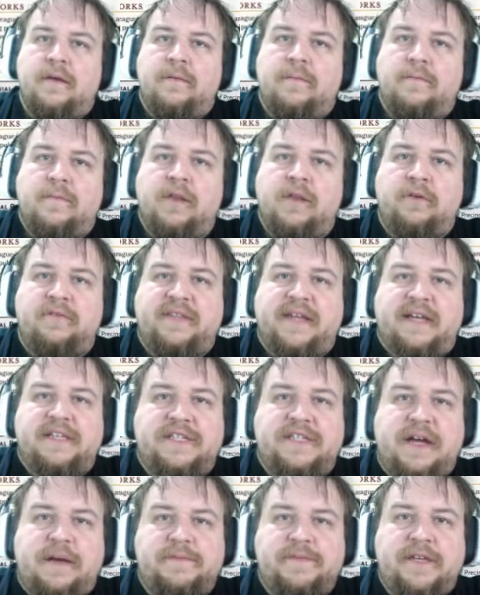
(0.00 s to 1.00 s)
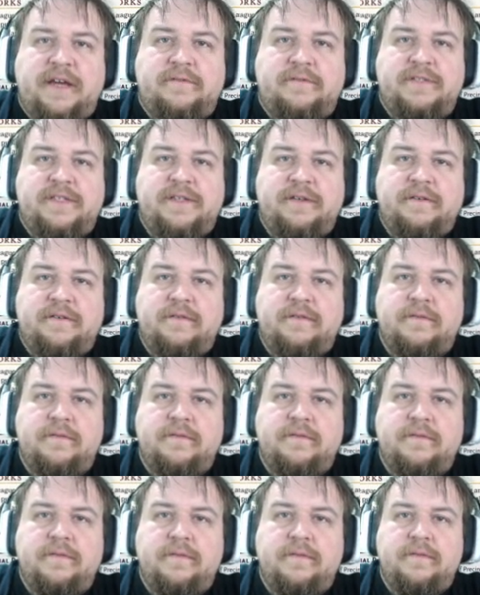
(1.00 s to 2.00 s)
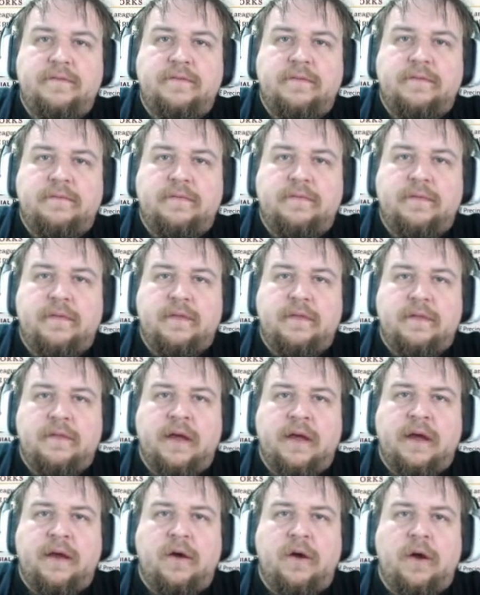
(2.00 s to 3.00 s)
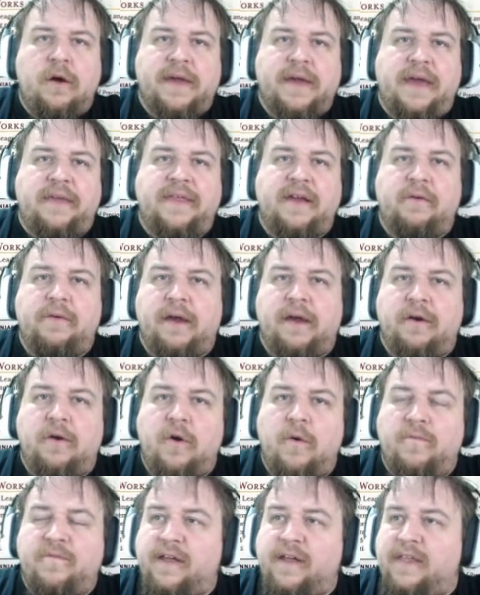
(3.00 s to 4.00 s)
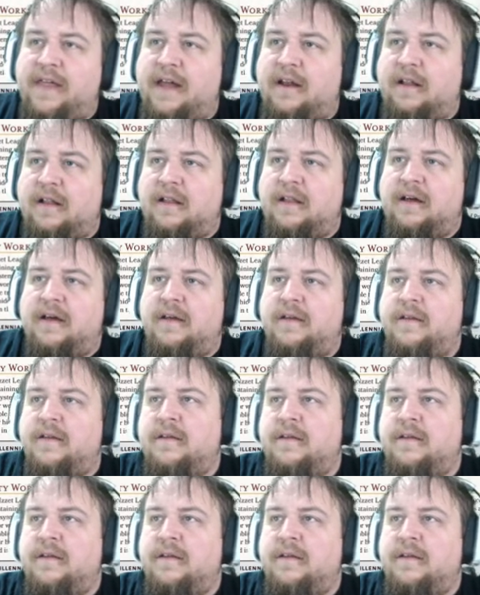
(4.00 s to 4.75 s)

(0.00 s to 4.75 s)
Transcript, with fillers: No desktop sounds? Uh, okay, there we go. Hopefully that'll... Uh...